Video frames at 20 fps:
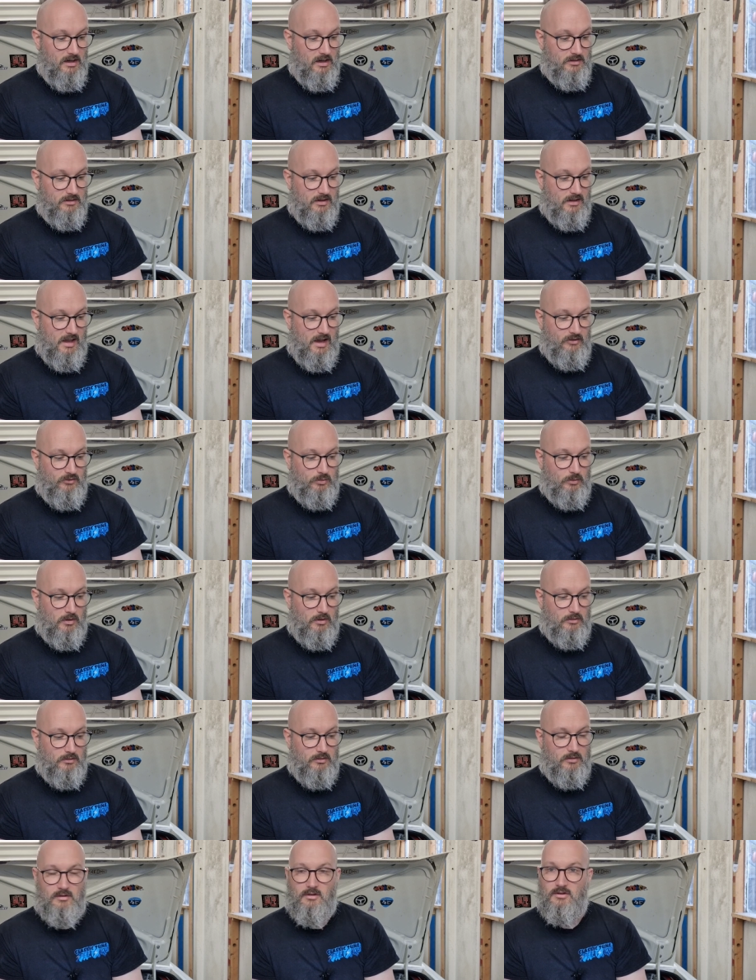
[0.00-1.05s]
And the last
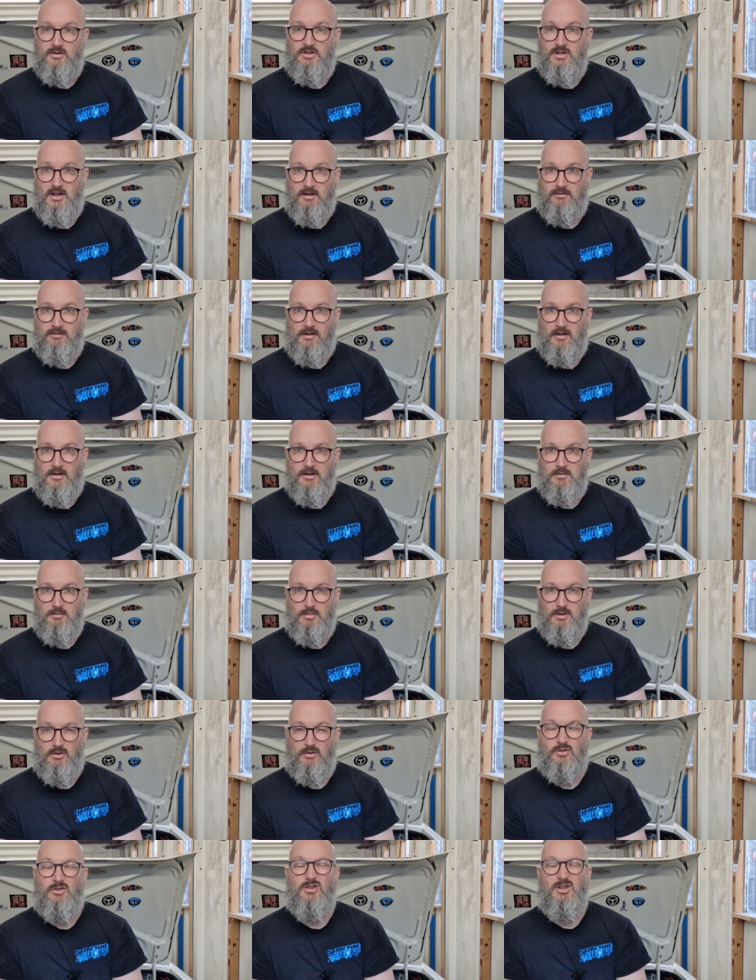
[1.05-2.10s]
one, shift light,
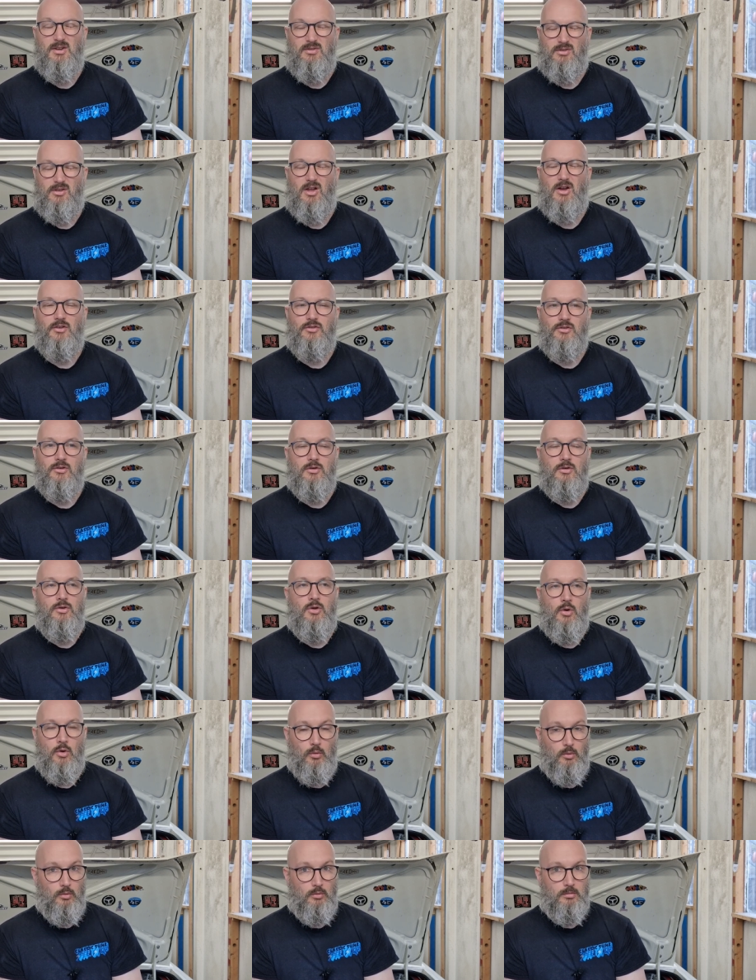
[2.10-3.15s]
because shift lights are
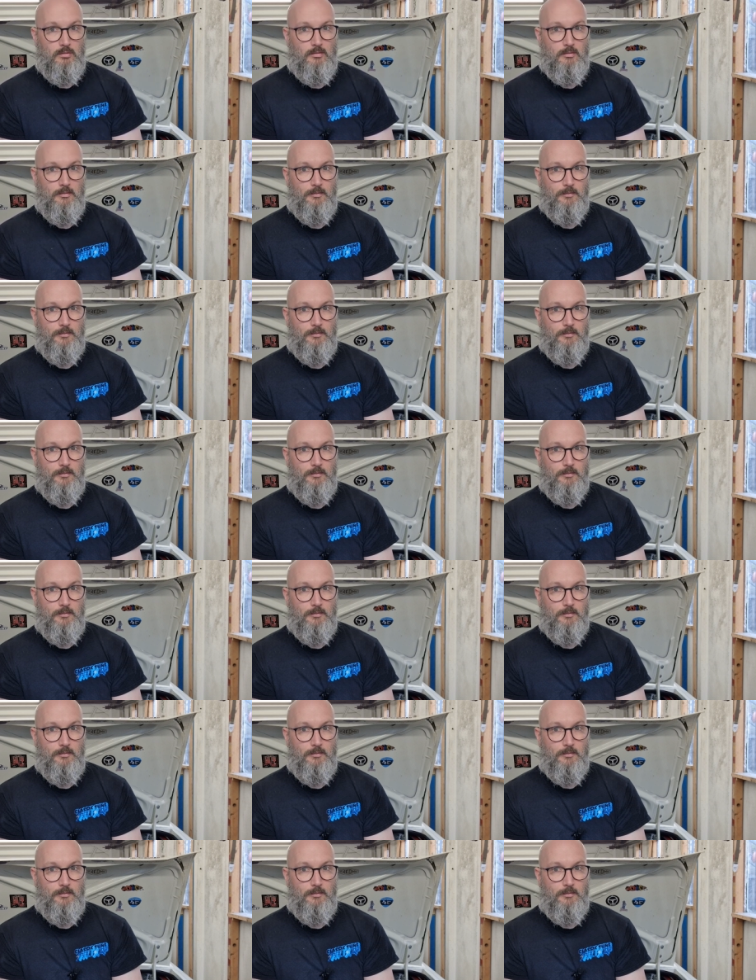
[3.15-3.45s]
cool.